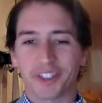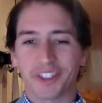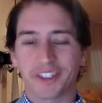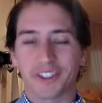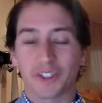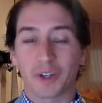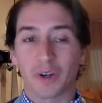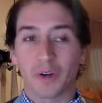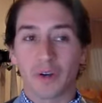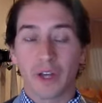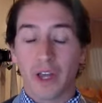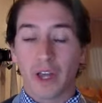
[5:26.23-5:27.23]
And so
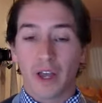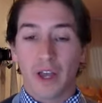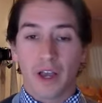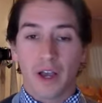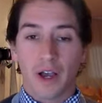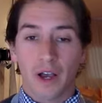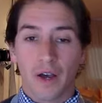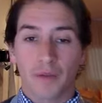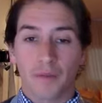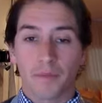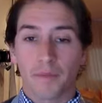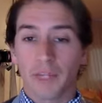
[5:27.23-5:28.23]

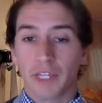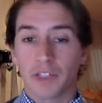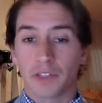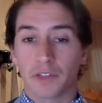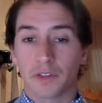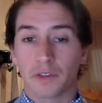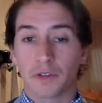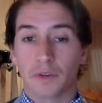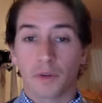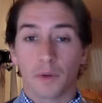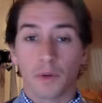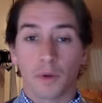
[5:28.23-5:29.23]
um, it's
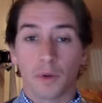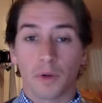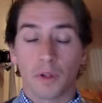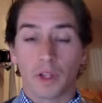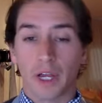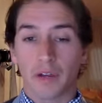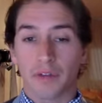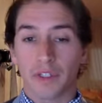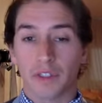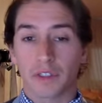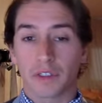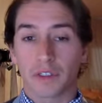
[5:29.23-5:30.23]
through a lot of
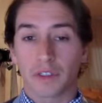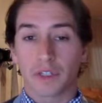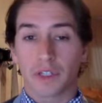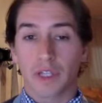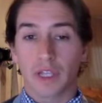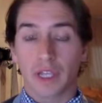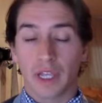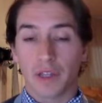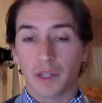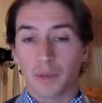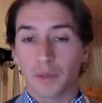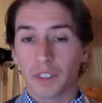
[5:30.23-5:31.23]
these
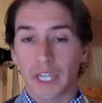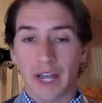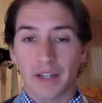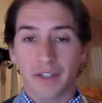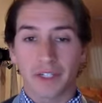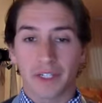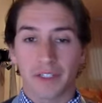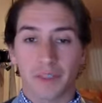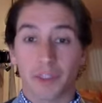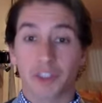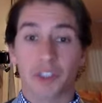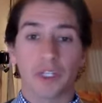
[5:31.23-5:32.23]
healing modalities,
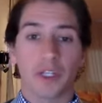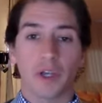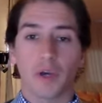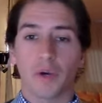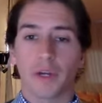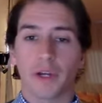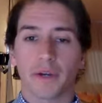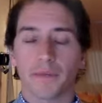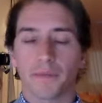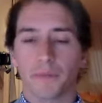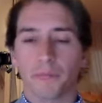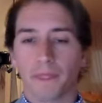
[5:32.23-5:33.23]
especially yoga,
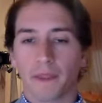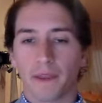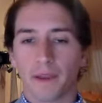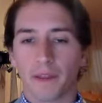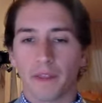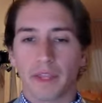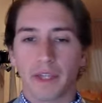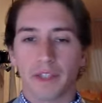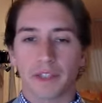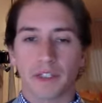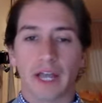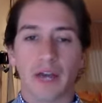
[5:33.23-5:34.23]
uh, that
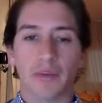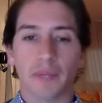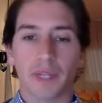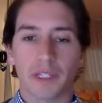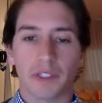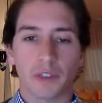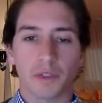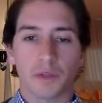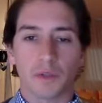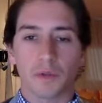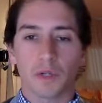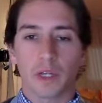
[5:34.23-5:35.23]
has allowed me
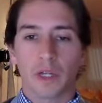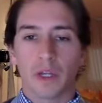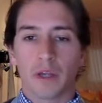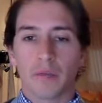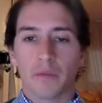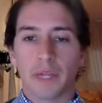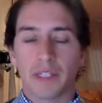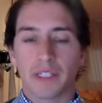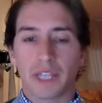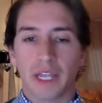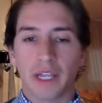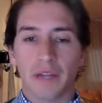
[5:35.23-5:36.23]
to
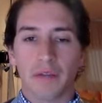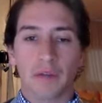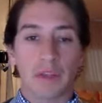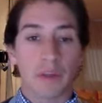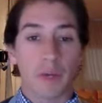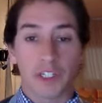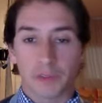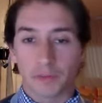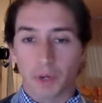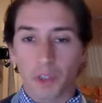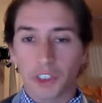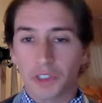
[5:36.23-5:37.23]
maintain the range of
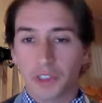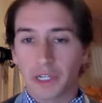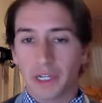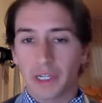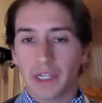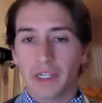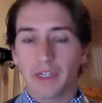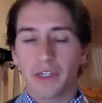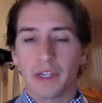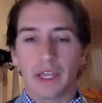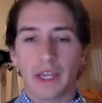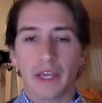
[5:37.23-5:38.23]
motion that I
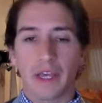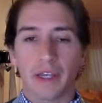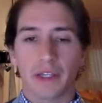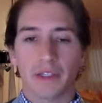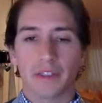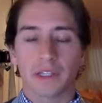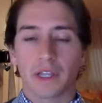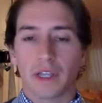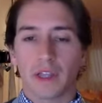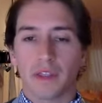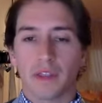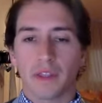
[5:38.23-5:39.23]
need and
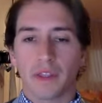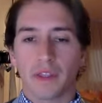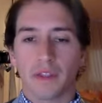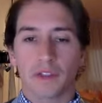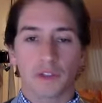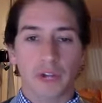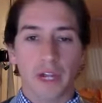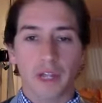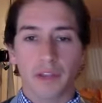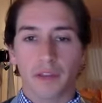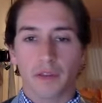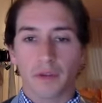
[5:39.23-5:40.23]
the
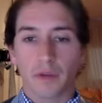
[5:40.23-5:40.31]
strength